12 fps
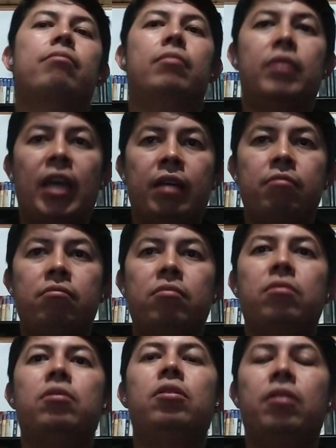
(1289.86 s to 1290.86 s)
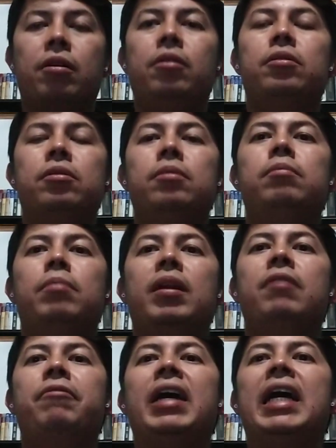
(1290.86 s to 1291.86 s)
then you are going to
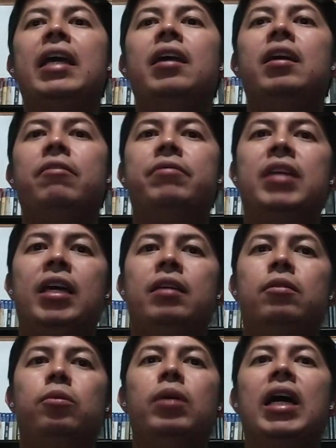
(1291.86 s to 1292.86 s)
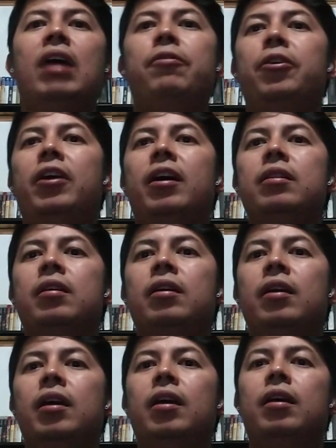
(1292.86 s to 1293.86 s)
verify if they do have or not
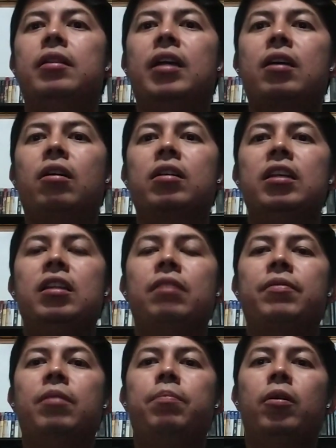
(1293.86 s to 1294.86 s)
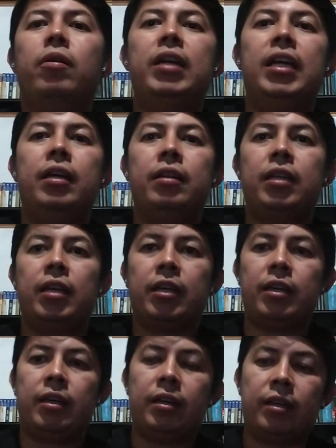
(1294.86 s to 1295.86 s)
the cognitive component,
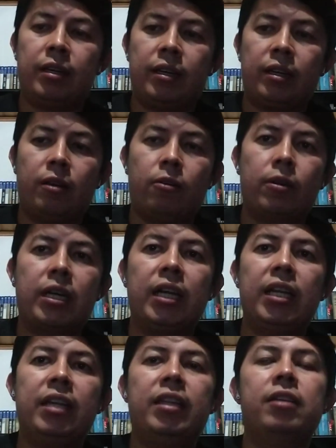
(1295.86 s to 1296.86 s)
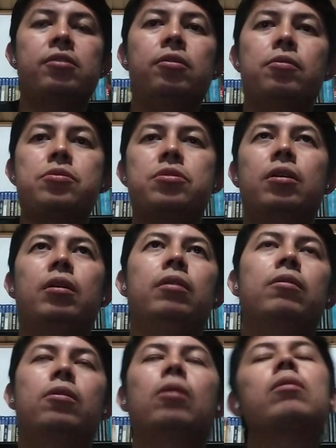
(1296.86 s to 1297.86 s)
the local, and the social
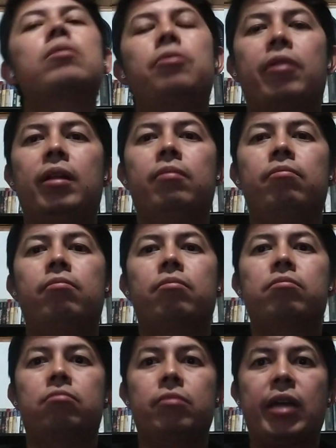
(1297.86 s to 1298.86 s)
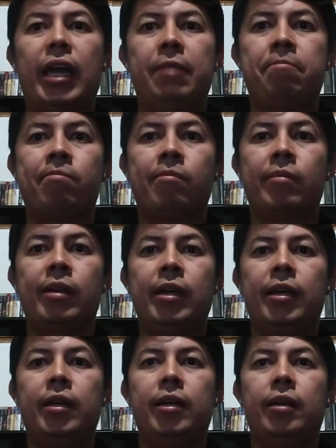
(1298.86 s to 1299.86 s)
cultural. Okay.
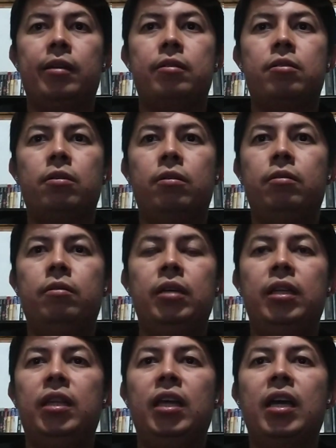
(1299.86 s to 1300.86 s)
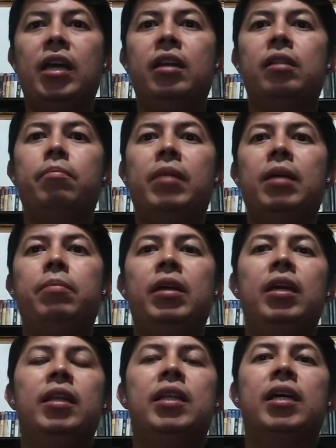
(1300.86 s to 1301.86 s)
So in the end, it may
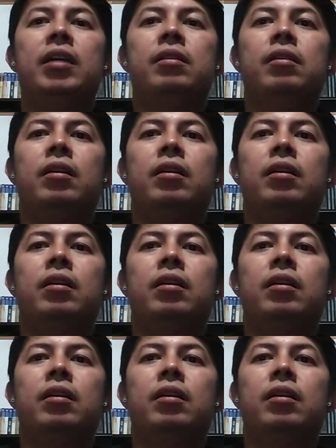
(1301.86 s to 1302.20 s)
be that